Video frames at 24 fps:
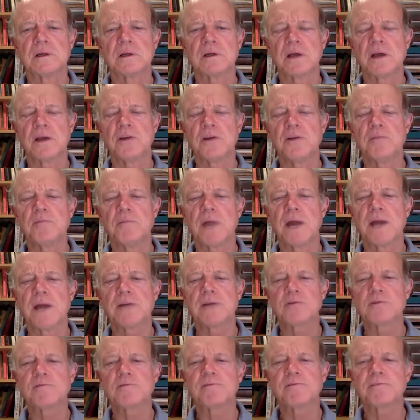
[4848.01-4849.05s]
And you might
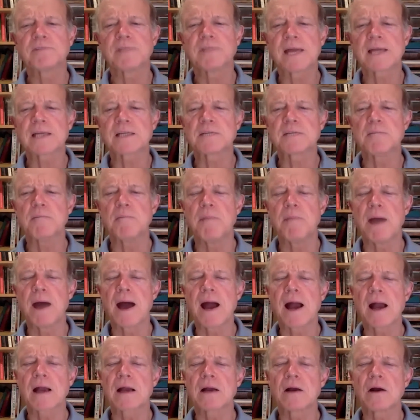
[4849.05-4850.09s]
reflect
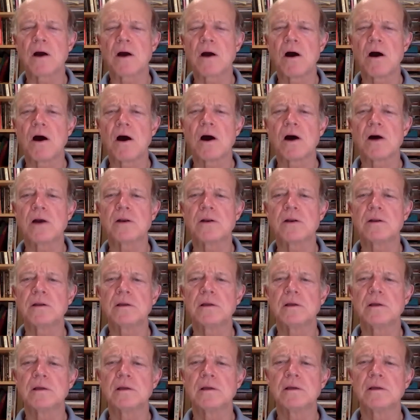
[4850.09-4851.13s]
back on
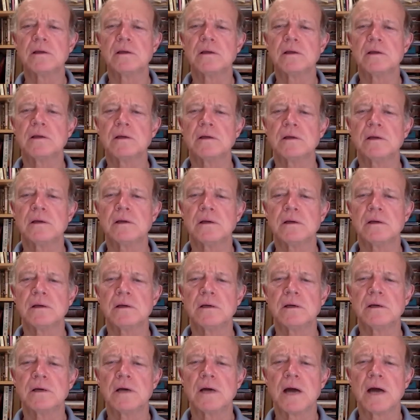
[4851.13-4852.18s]

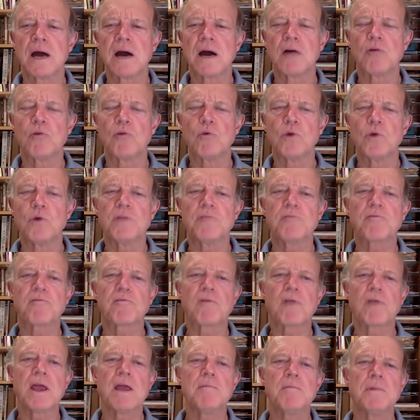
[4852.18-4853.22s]
our
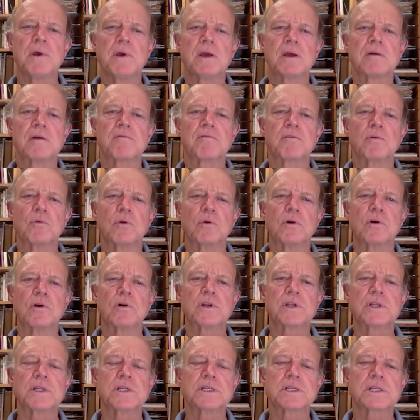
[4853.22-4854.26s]
reframing of the
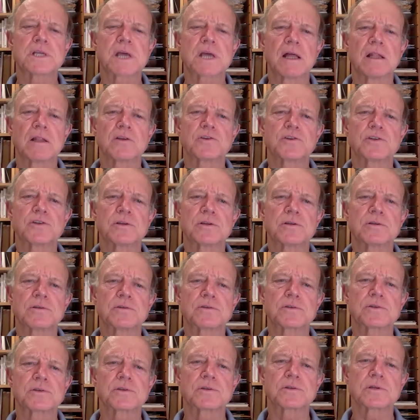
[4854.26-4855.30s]
word
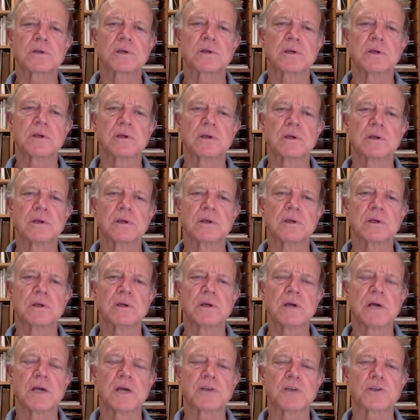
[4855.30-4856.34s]
intelligence
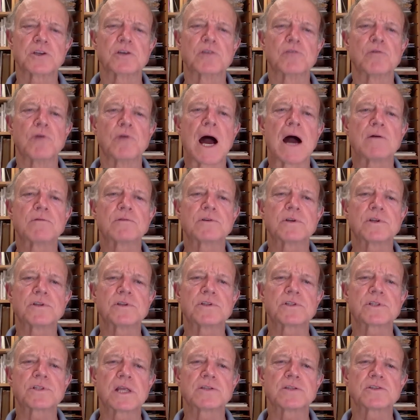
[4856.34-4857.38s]
as a grounded
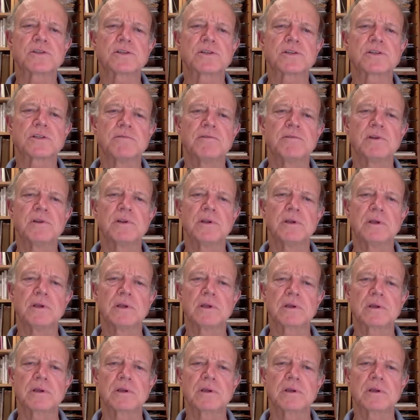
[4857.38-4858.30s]
sensitivity.